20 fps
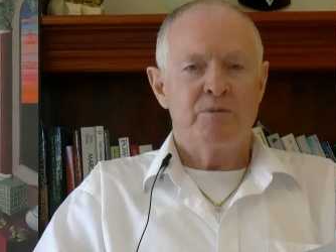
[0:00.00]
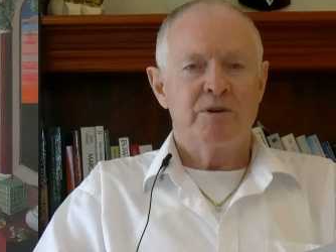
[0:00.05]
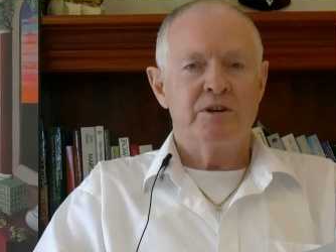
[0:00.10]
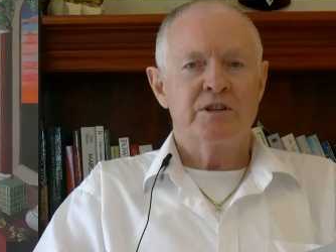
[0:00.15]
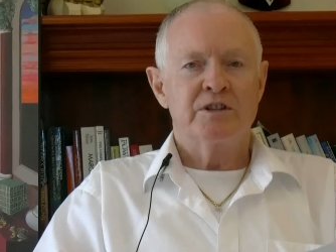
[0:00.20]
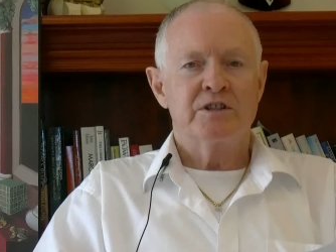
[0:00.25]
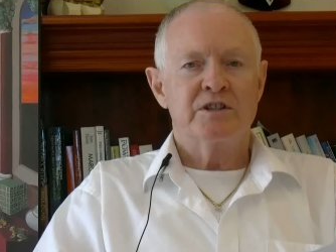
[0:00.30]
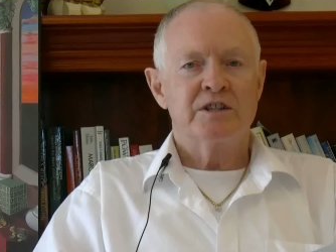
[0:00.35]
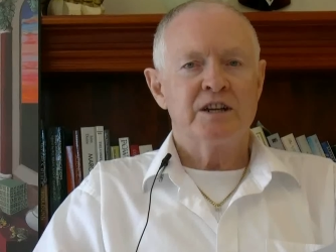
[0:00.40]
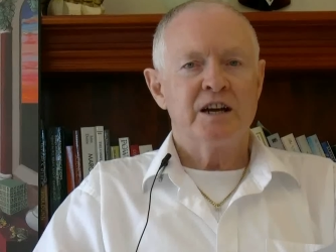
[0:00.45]
but
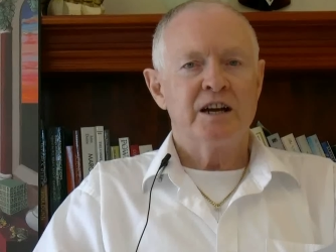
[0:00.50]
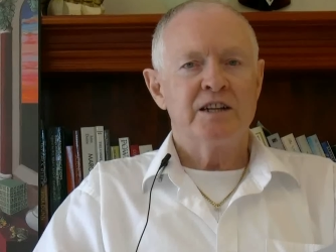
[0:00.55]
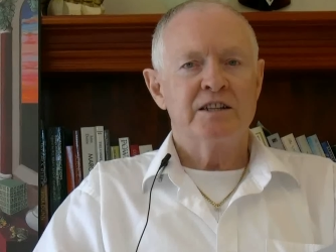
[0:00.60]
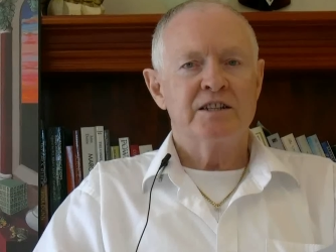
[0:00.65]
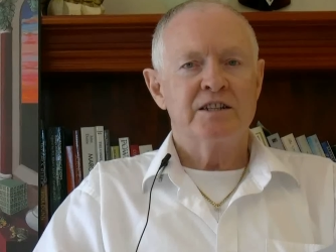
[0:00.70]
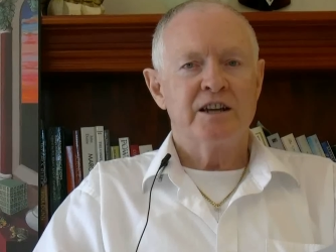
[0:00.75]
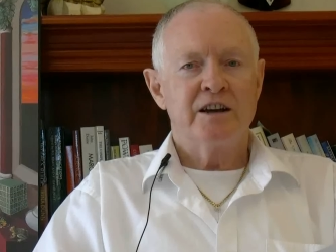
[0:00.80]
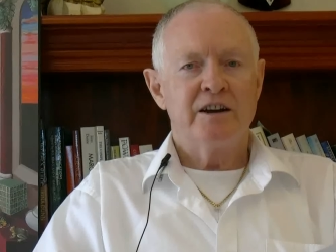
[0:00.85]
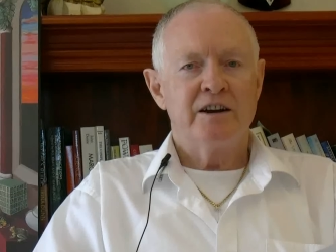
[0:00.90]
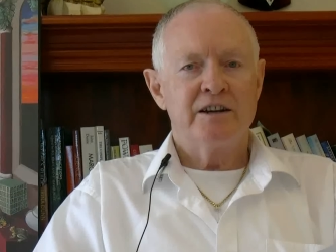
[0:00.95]
it
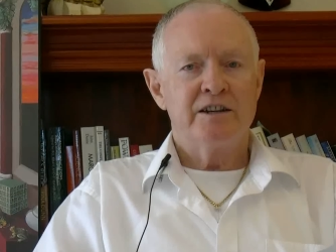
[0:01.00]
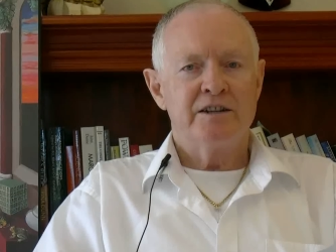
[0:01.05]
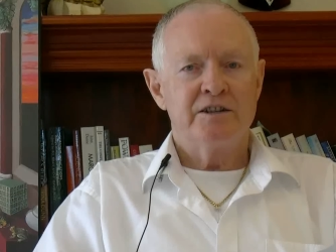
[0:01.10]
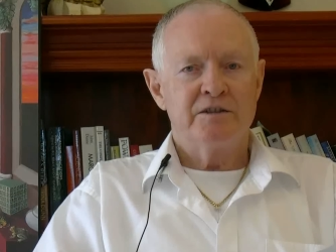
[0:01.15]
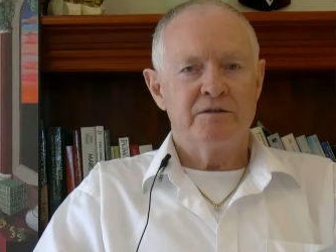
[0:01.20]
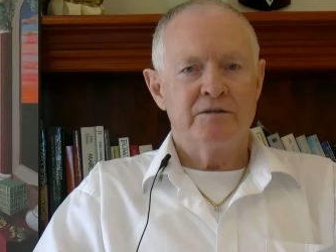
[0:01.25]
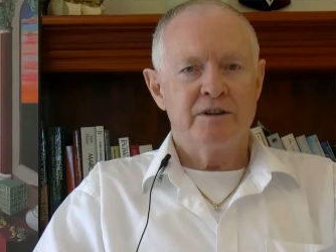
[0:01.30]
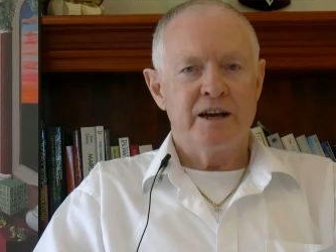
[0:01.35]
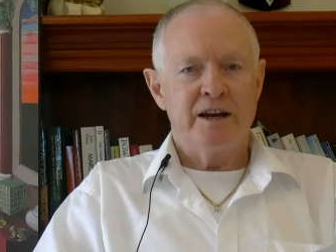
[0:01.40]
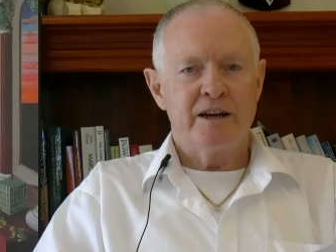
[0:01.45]
starts going
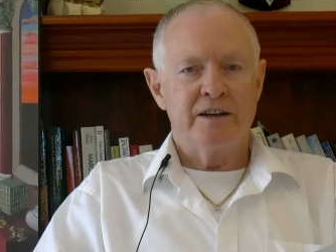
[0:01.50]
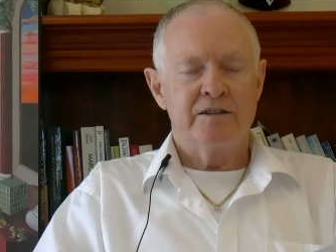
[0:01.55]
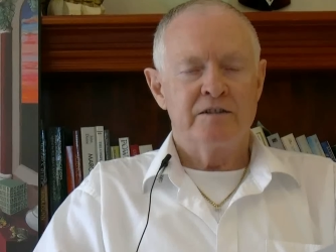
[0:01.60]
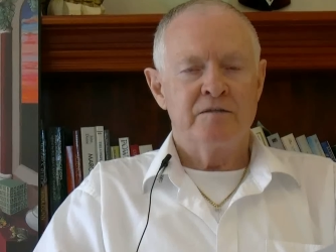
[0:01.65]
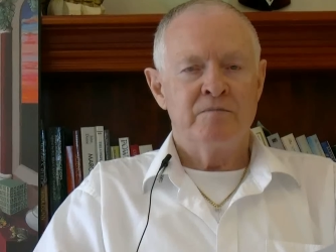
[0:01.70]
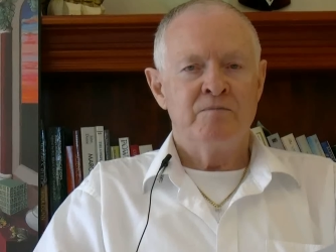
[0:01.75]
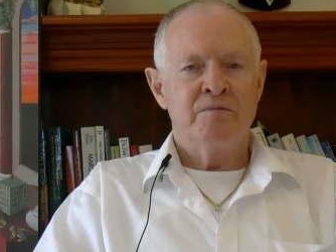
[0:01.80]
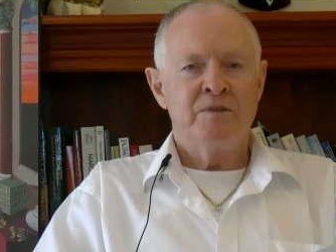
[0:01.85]
direct.